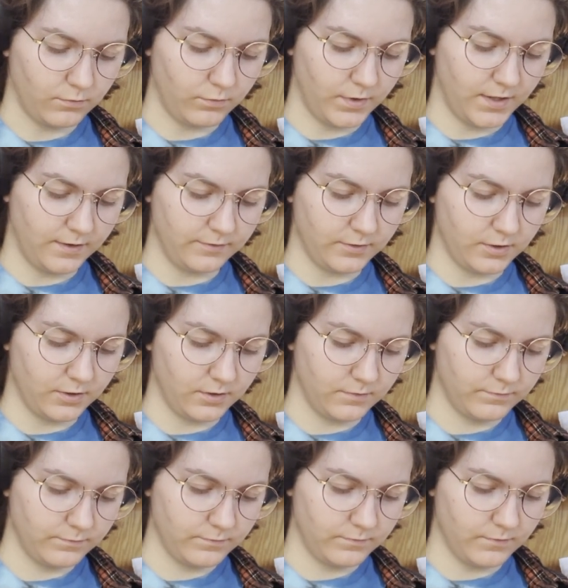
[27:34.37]
whenever,
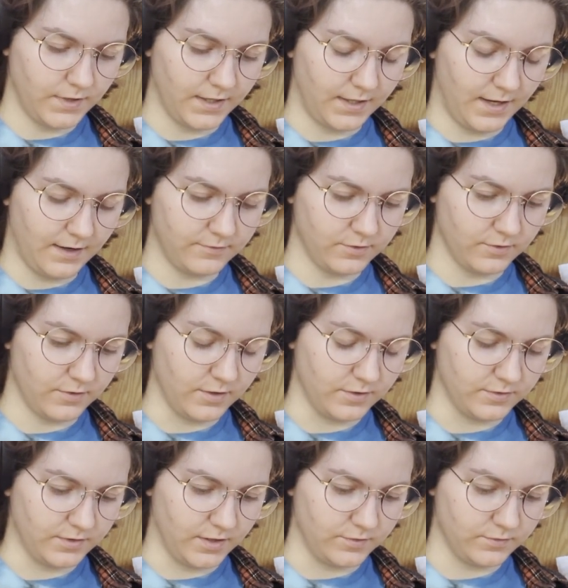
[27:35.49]
like after their
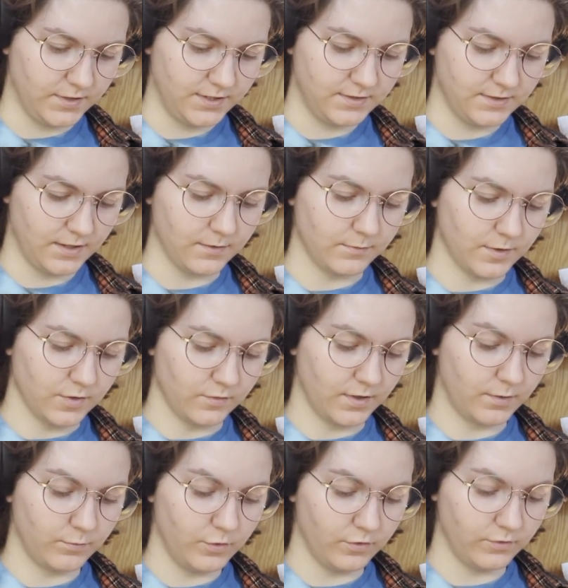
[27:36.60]
scheduled lesson time. Can you
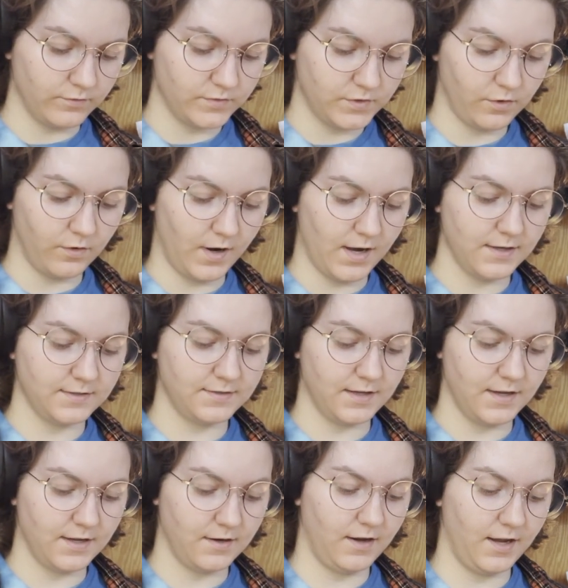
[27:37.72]
like move? So I
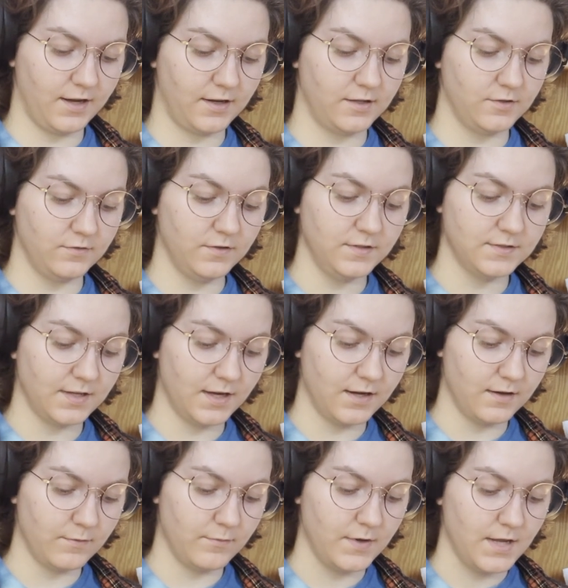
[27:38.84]
said I can do this
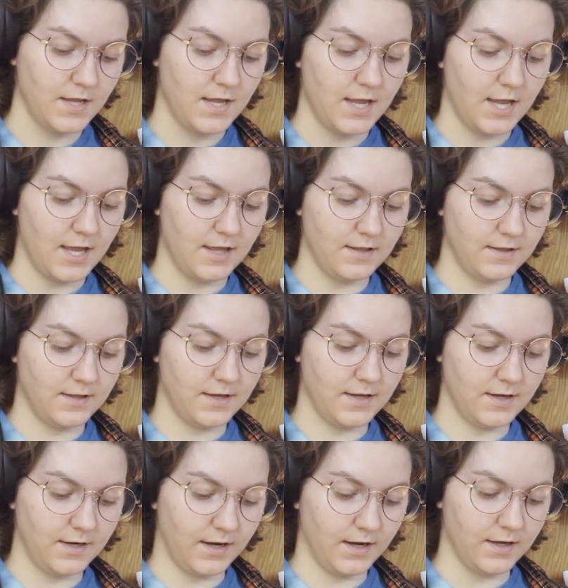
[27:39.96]
time, and
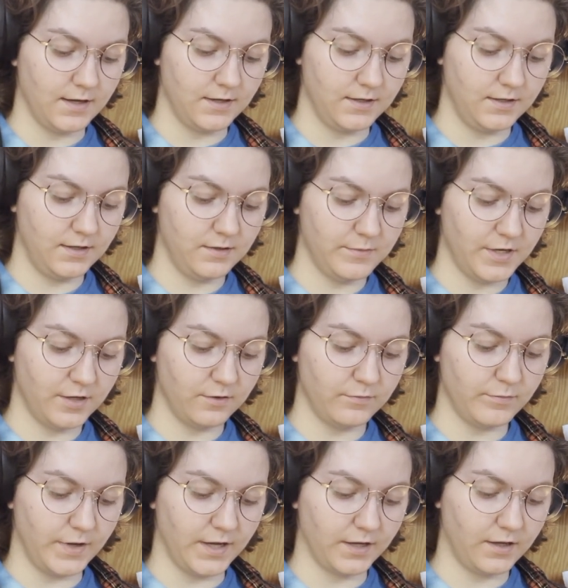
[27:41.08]
then I emailed
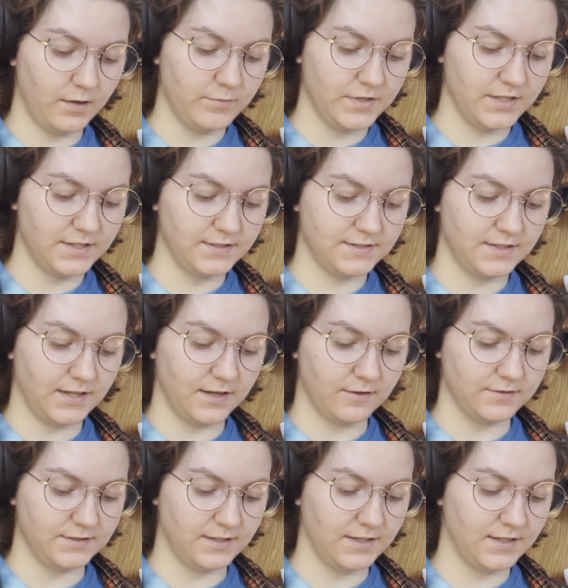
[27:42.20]
my accompanist and I
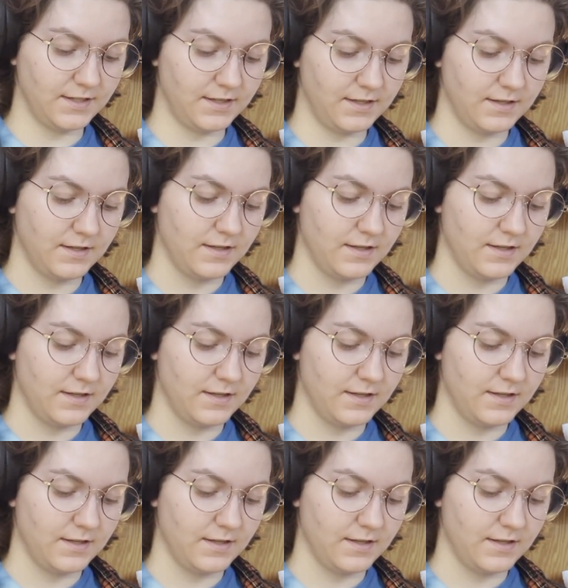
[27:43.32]
was like,